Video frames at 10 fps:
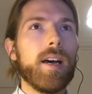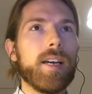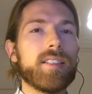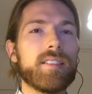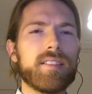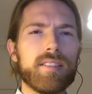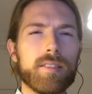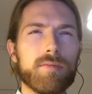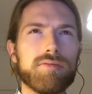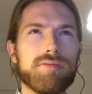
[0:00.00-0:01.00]

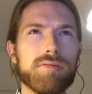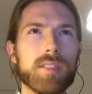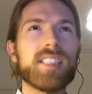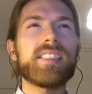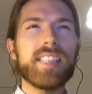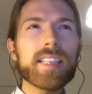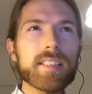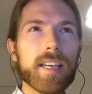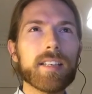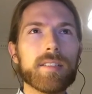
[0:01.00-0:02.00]
6
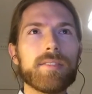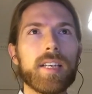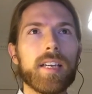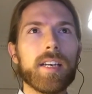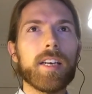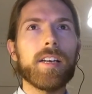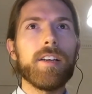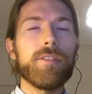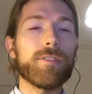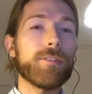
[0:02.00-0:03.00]
gigs of data
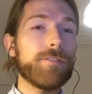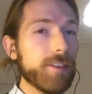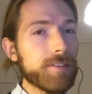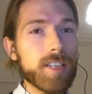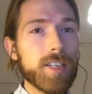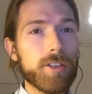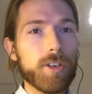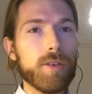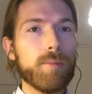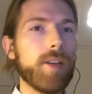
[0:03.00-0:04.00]
for 15
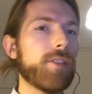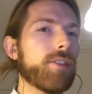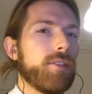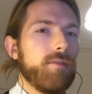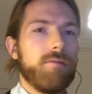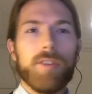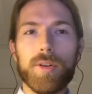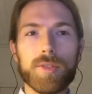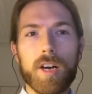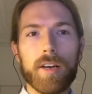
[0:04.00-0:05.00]
euro a month, no
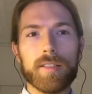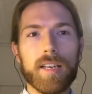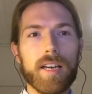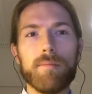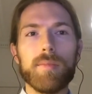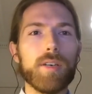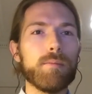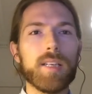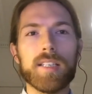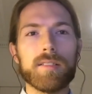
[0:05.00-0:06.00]
talk time, no
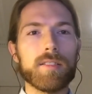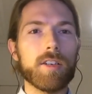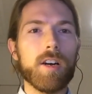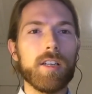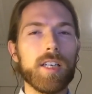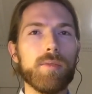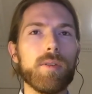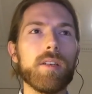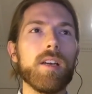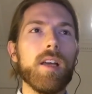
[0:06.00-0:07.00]
minutes to call
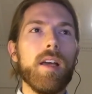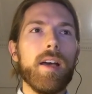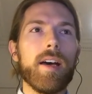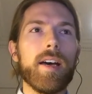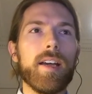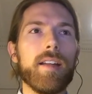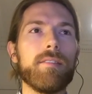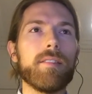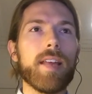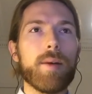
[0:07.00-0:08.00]
anyone.
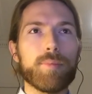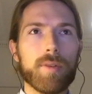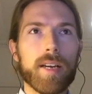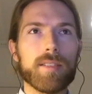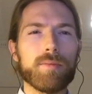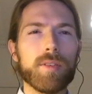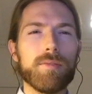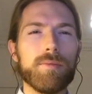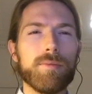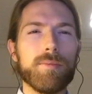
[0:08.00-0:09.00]
And that price
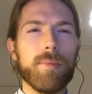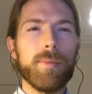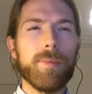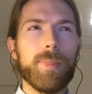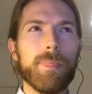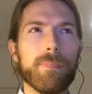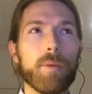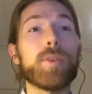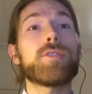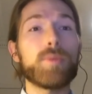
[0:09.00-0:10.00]

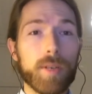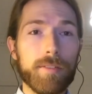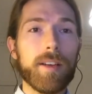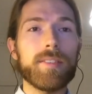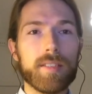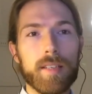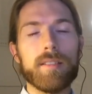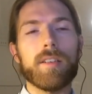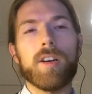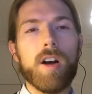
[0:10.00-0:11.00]
was 25
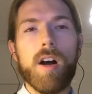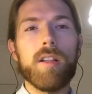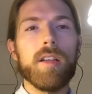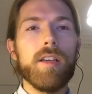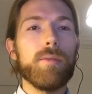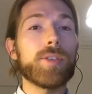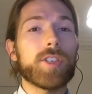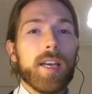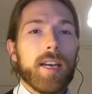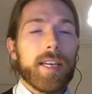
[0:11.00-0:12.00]
cents a call, which
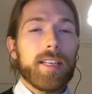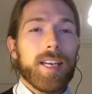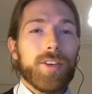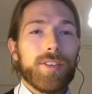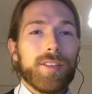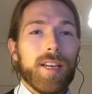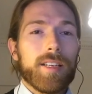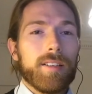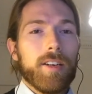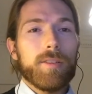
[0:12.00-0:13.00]
again, I can count
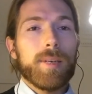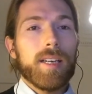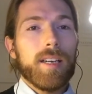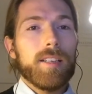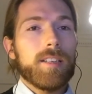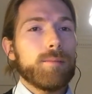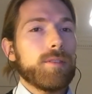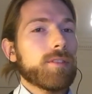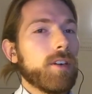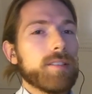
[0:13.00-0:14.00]
on my hand the number
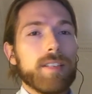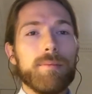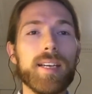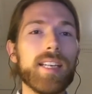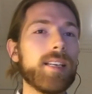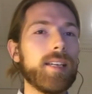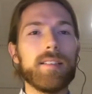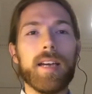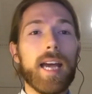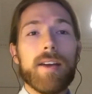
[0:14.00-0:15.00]
of calls I've made,
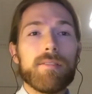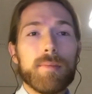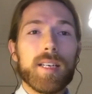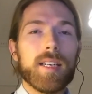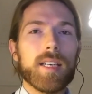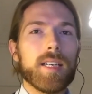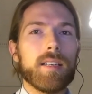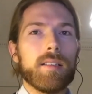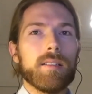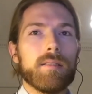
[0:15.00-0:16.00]
and I haven't made
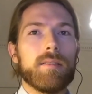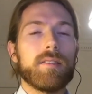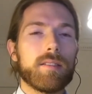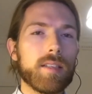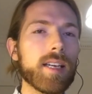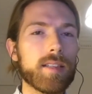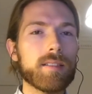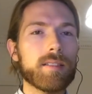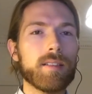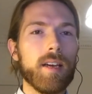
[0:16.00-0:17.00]
any
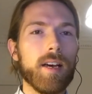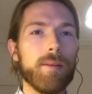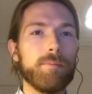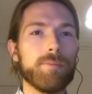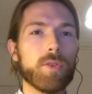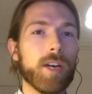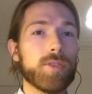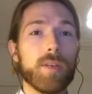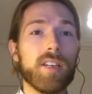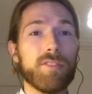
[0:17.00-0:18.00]
since
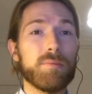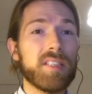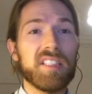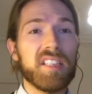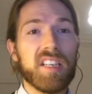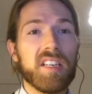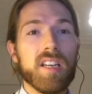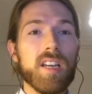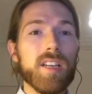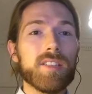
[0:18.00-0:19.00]
graduating from TT.
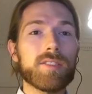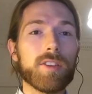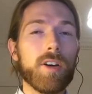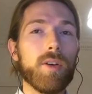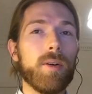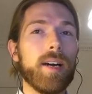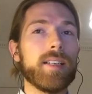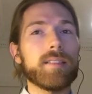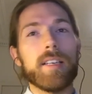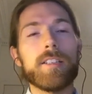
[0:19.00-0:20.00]
So I
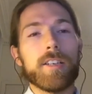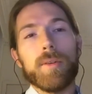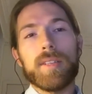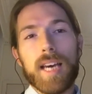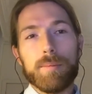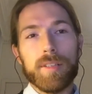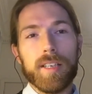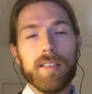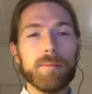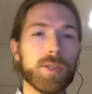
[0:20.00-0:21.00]
decided to go with that
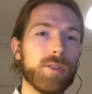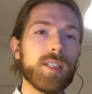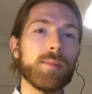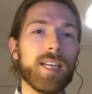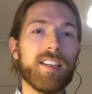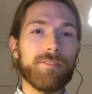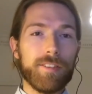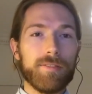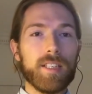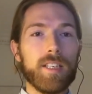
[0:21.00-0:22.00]
plan, currently paying
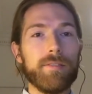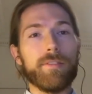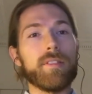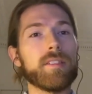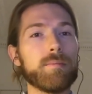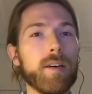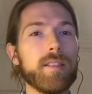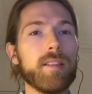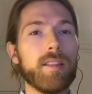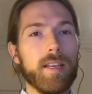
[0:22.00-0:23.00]
15 for this
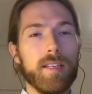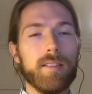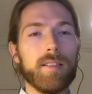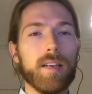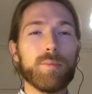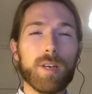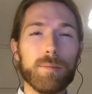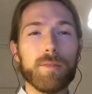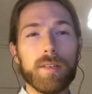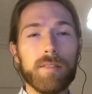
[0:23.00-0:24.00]
month, and I'll
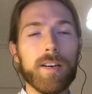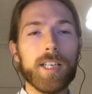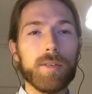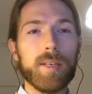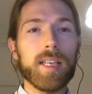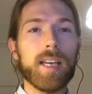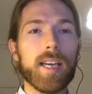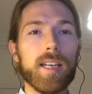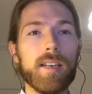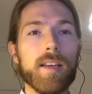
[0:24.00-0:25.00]
probably reevaluate
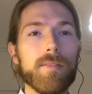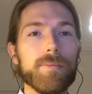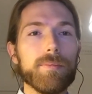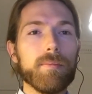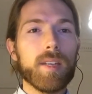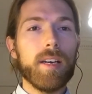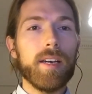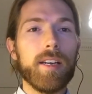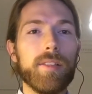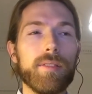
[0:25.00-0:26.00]
again
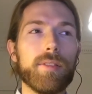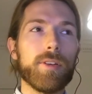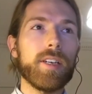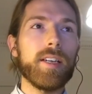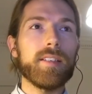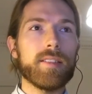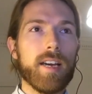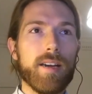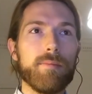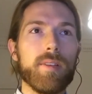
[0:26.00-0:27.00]
in 30 days
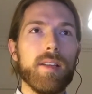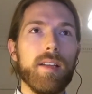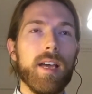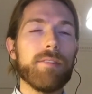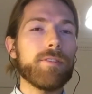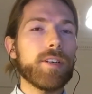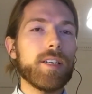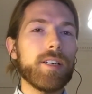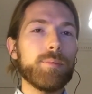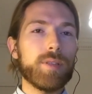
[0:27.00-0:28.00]
time.
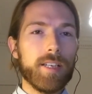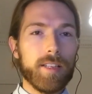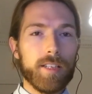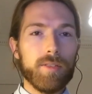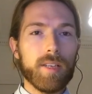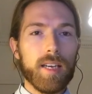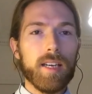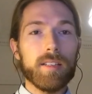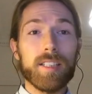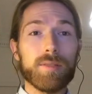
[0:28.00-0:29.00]
Every plan that you get,
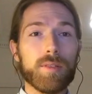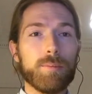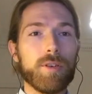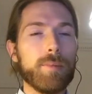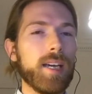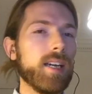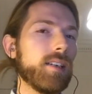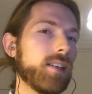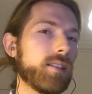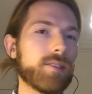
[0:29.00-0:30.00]
at least with the
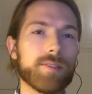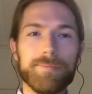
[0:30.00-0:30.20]
prepaid, it's